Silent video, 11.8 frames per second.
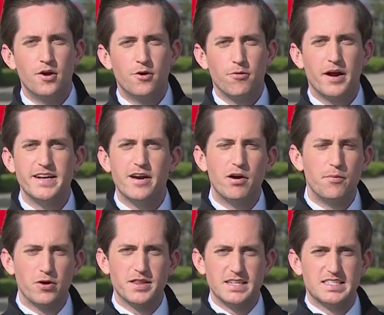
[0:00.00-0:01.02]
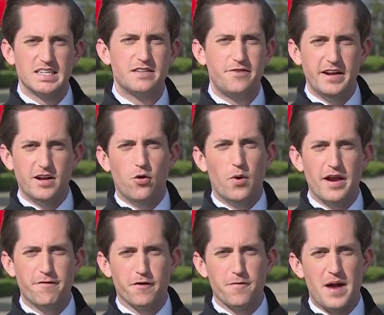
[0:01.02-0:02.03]
Right now, I'm more than six feet away
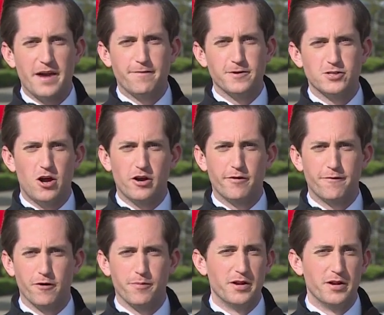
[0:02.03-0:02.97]
from my photographer,